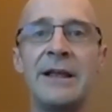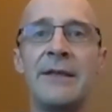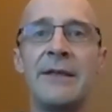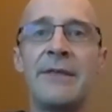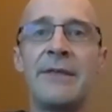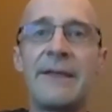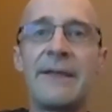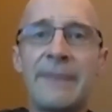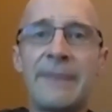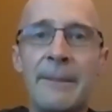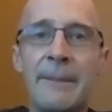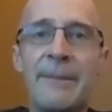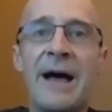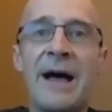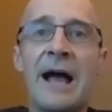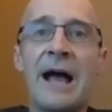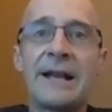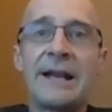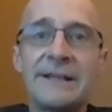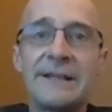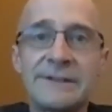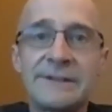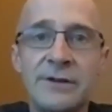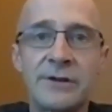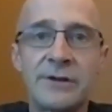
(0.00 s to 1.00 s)
that the
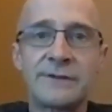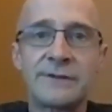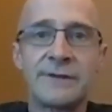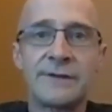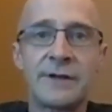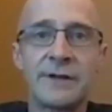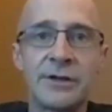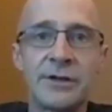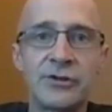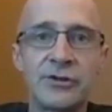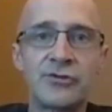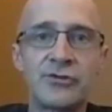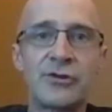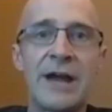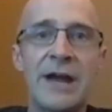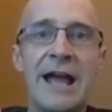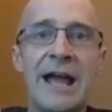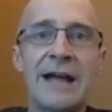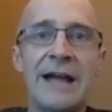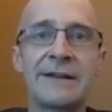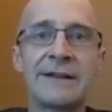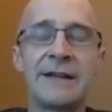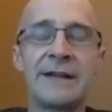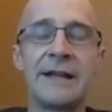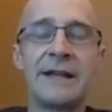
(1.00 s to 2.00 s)
body starts to
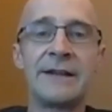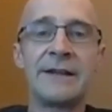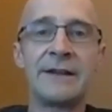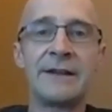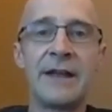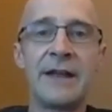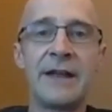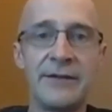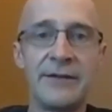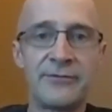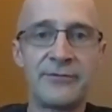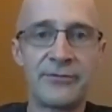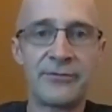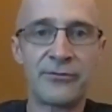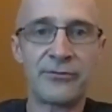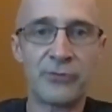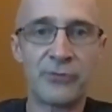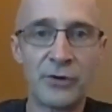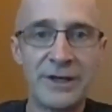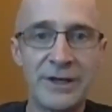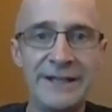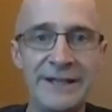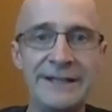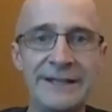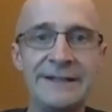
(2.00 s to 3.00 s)
contract and
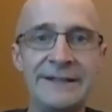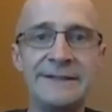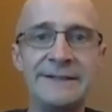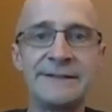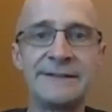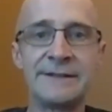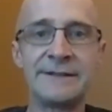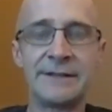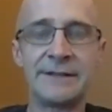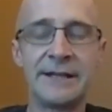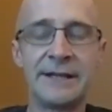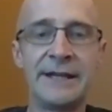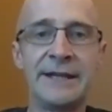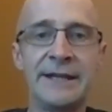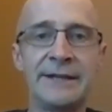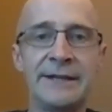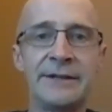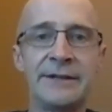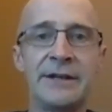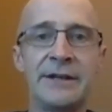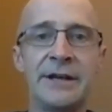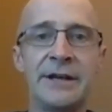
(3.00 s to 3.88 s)
freeze in